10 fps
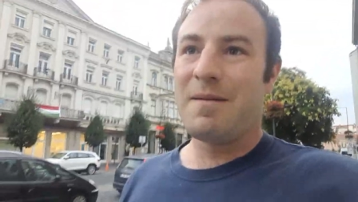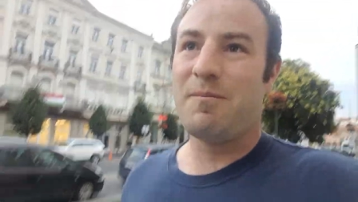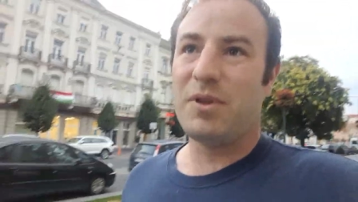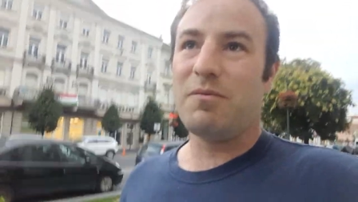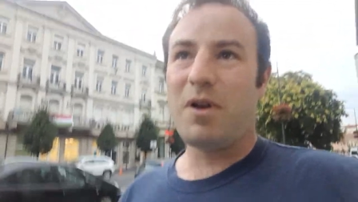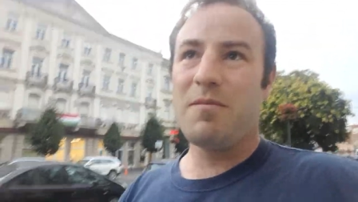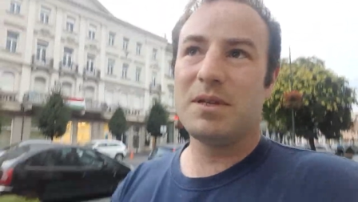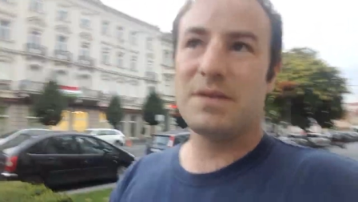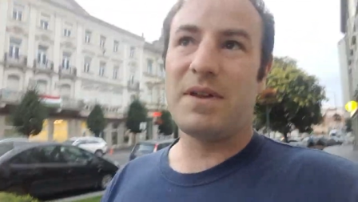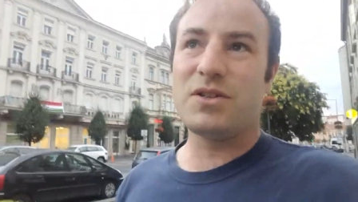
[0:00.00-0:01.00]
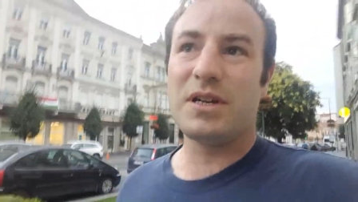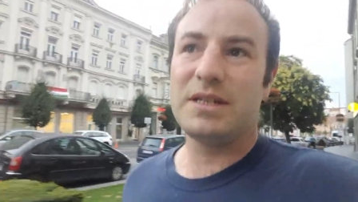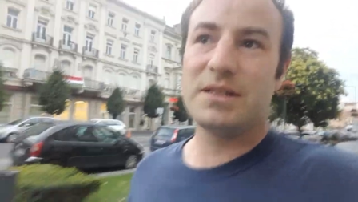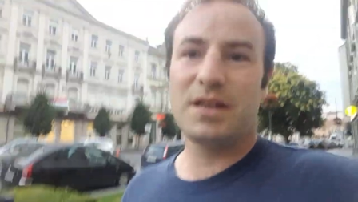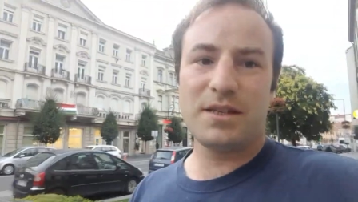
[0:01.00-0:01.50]
but the Romans eventually
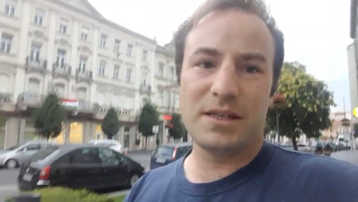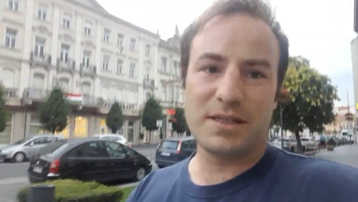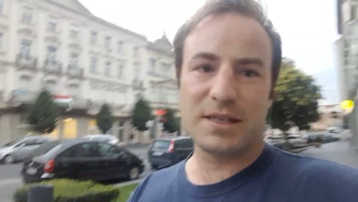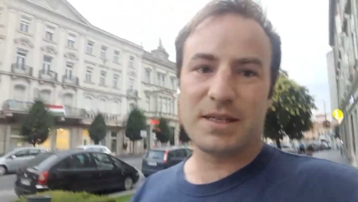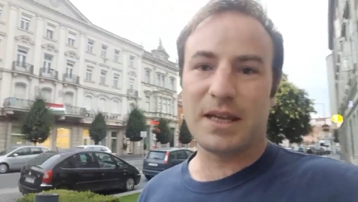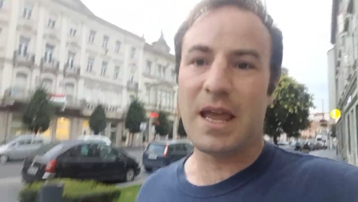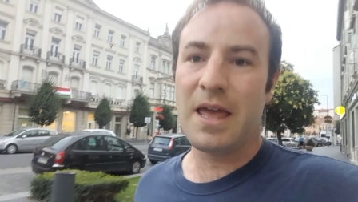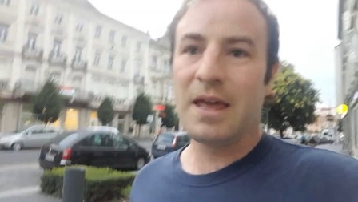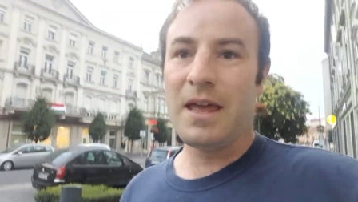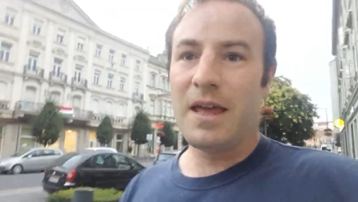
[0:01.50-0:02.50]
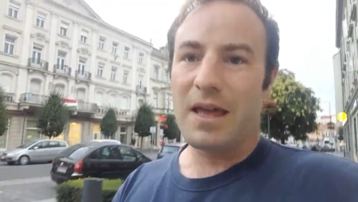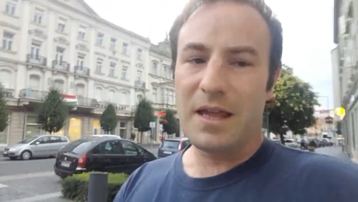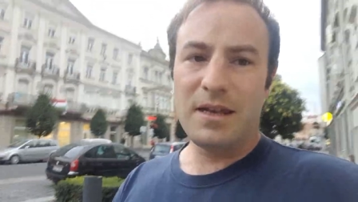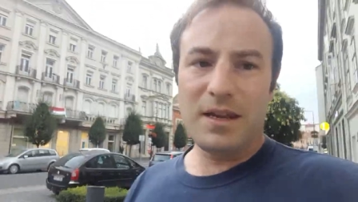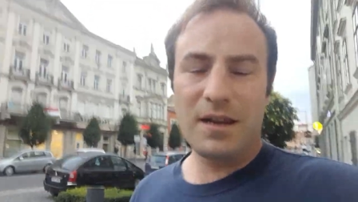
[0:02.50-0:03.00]
deserted the city.
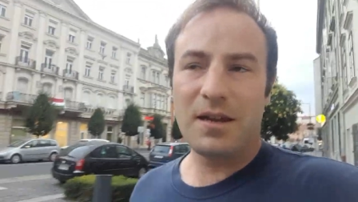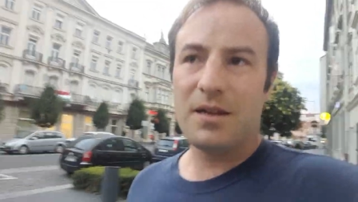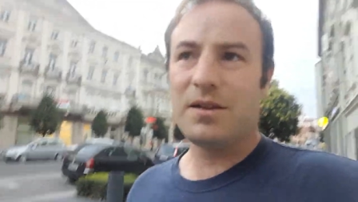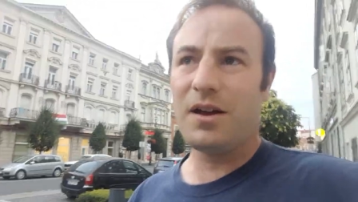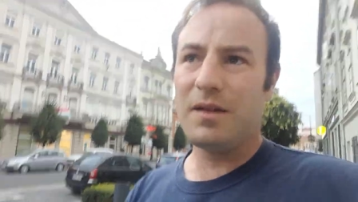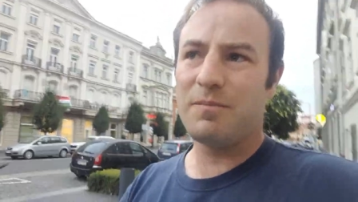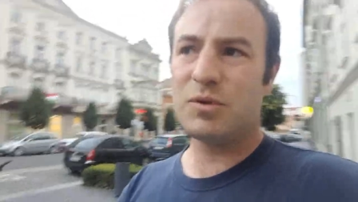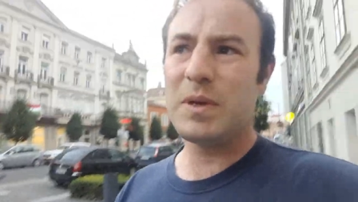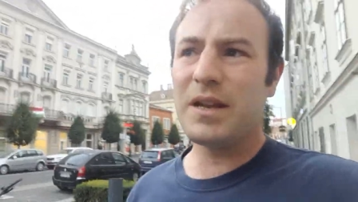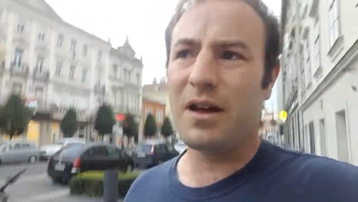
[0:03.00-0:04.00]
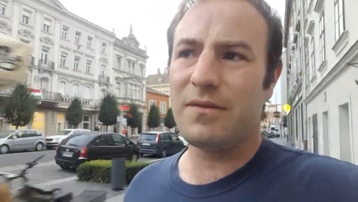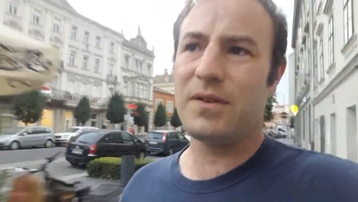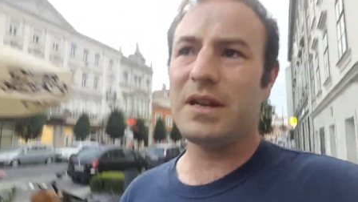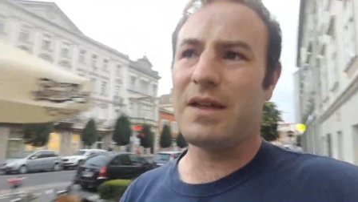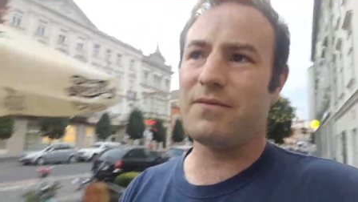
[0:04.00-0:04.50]
In the between the 9th and
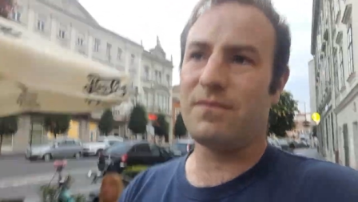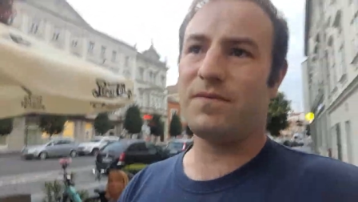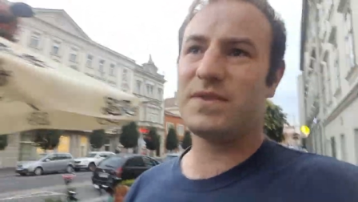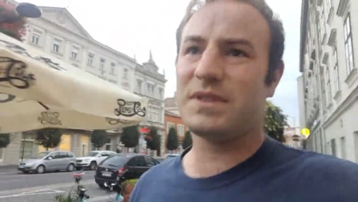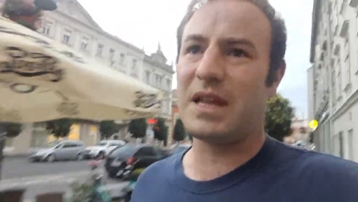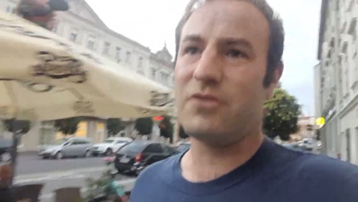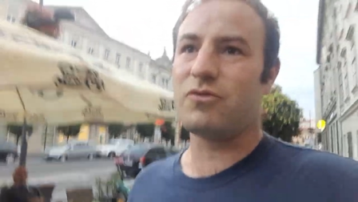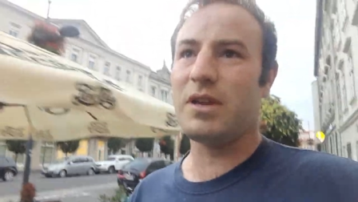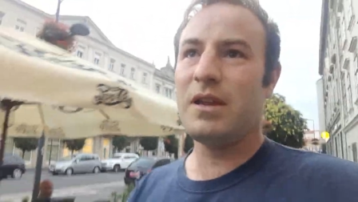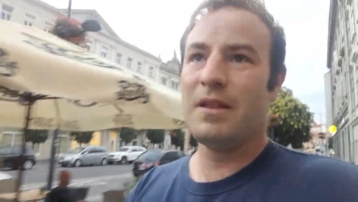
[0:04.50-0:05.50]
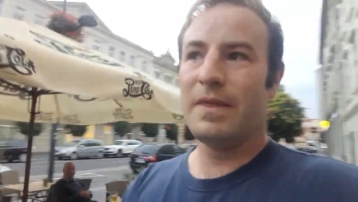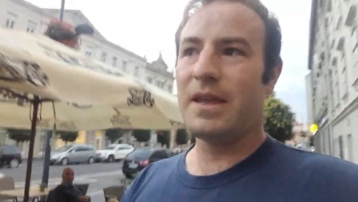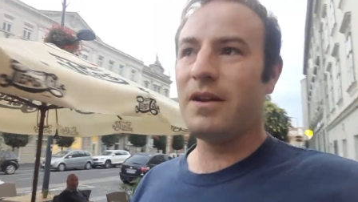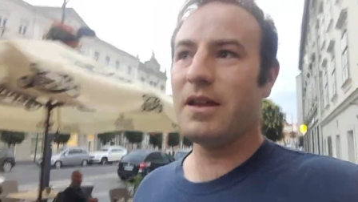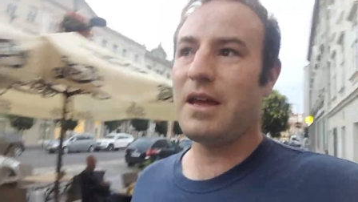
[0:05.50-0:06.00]
the 11th century, the
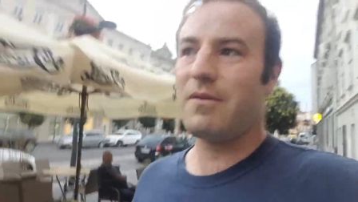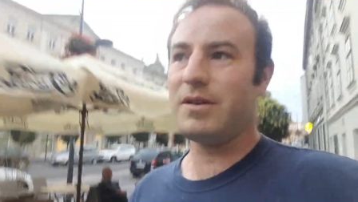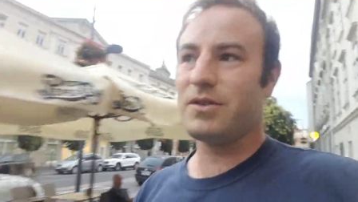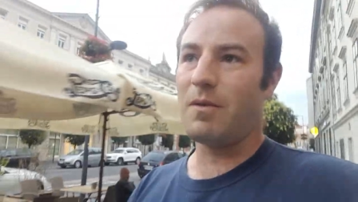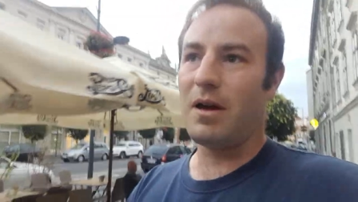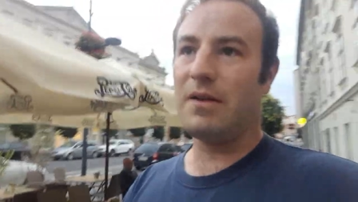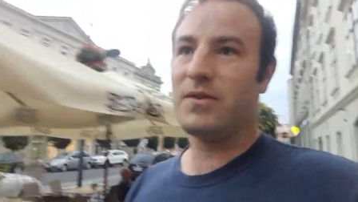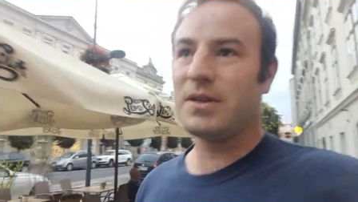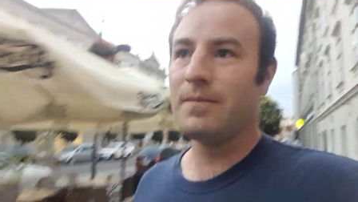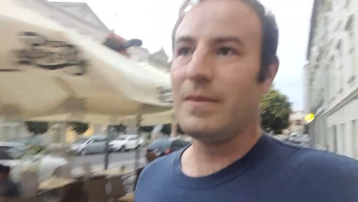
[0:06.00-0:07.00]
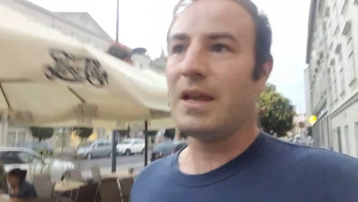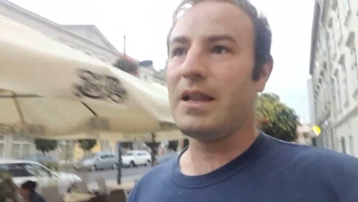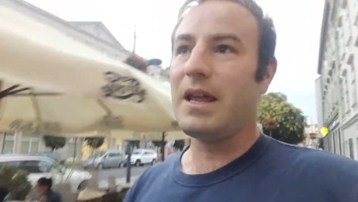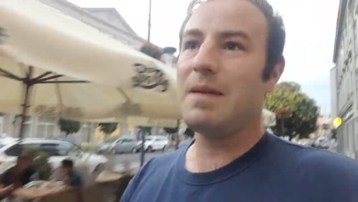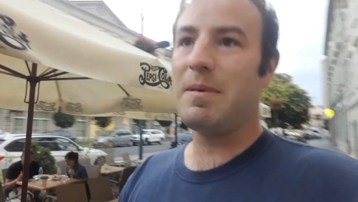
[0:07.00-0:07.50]
Hungarians arrived
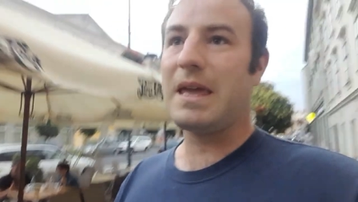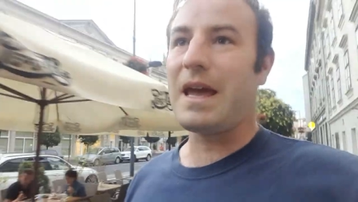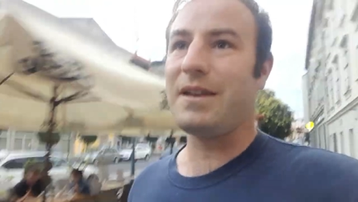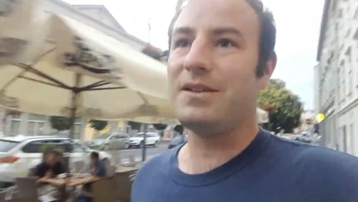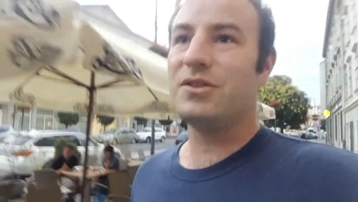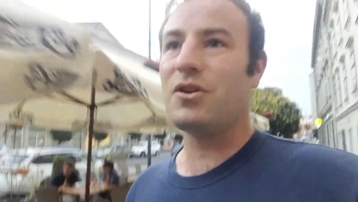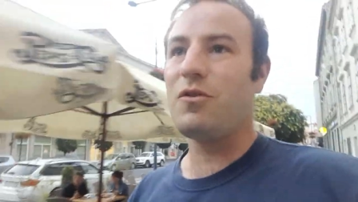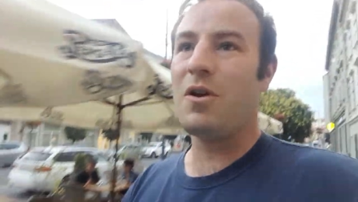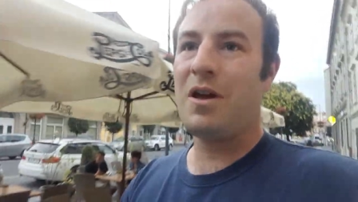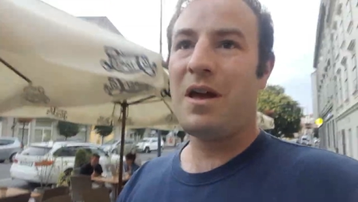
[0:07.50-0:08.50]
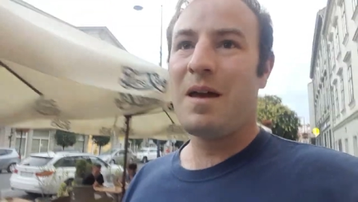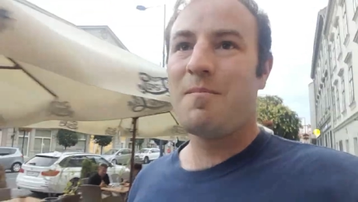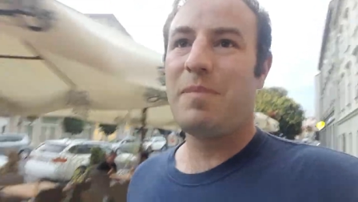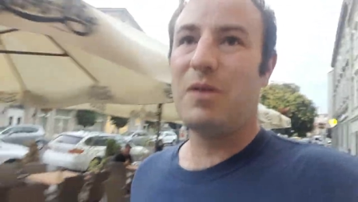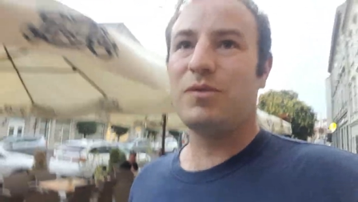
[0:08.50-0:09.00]
and they began to
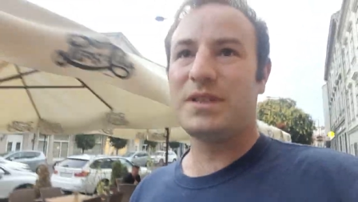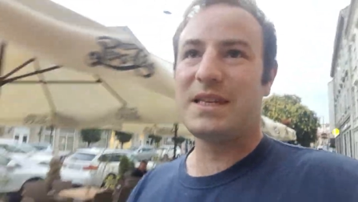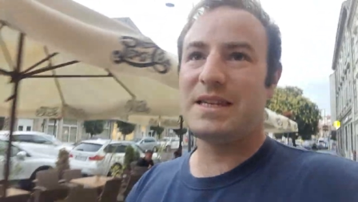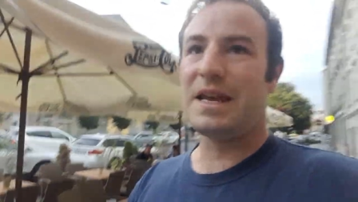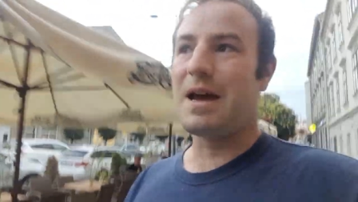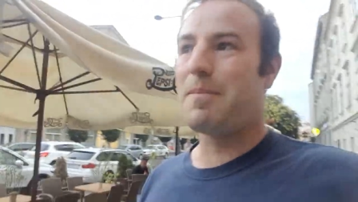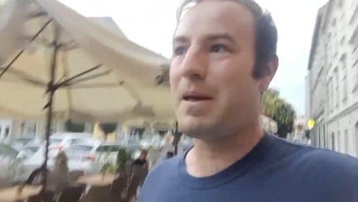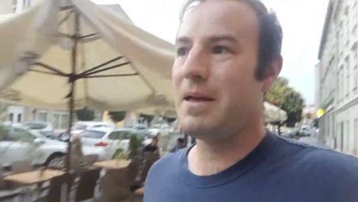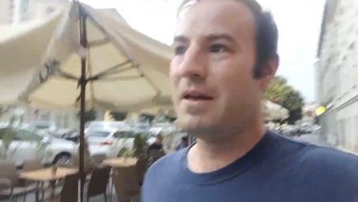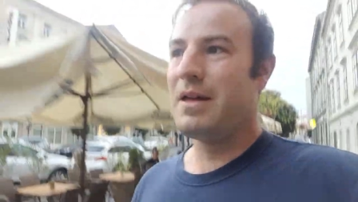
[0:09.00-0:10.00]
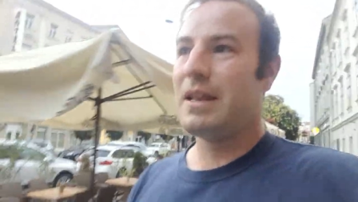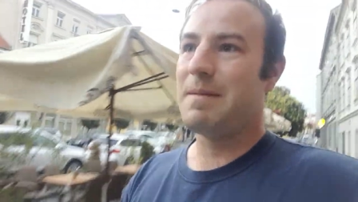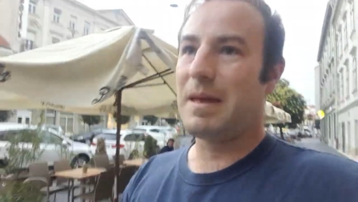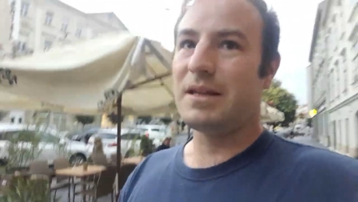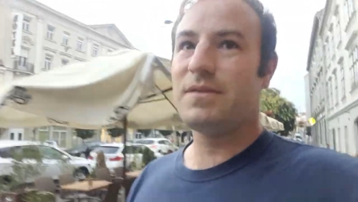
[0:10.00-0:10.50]
build the city up. They
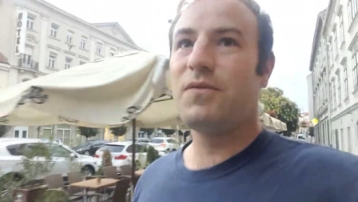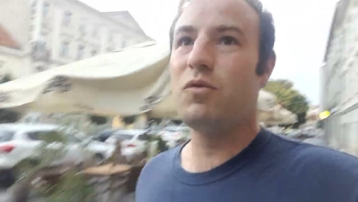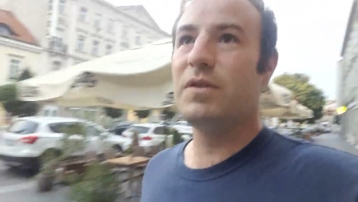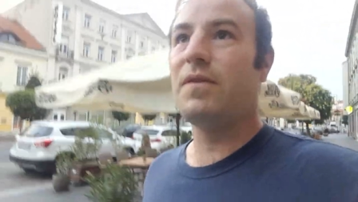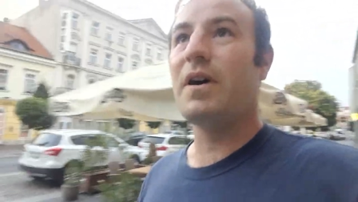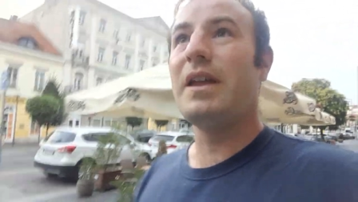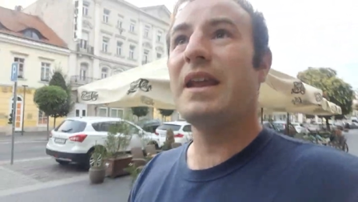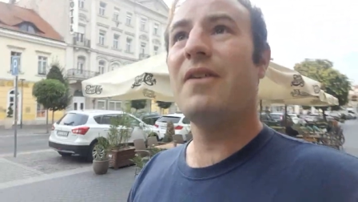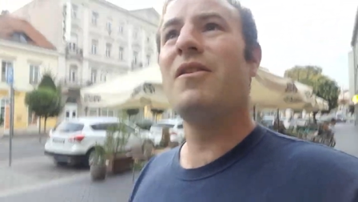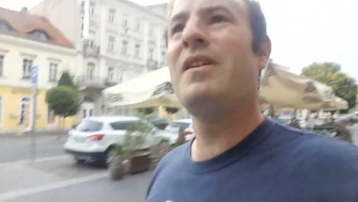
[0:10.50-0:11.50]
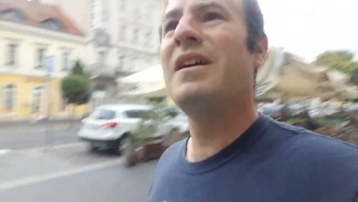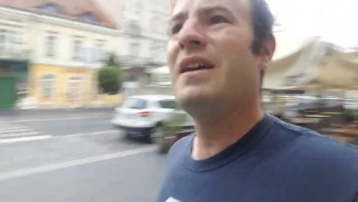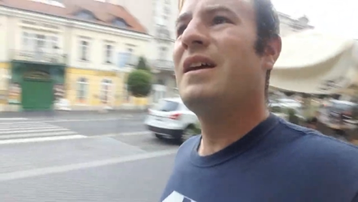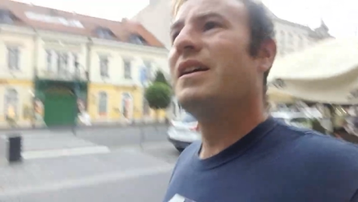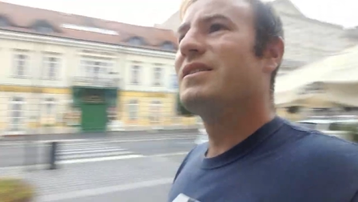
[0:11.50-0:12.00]
began to fortify it. Now,
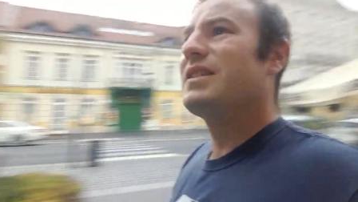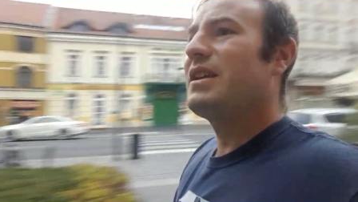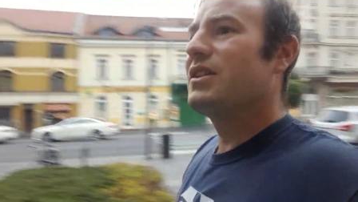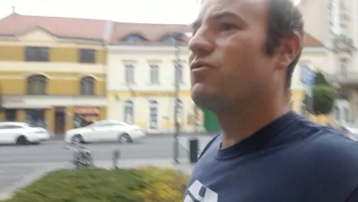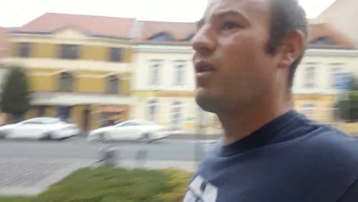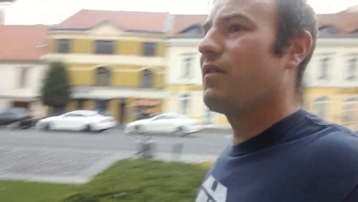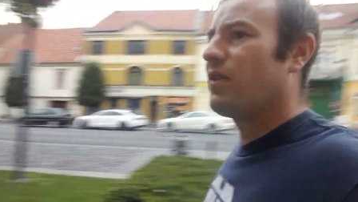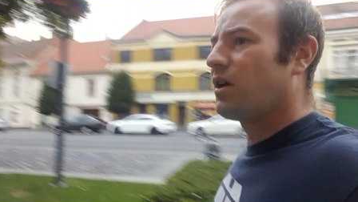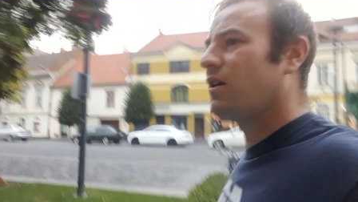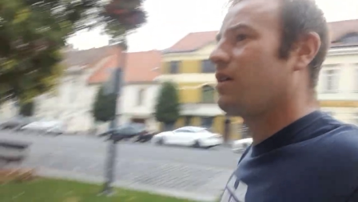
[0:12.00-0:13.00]
see this rather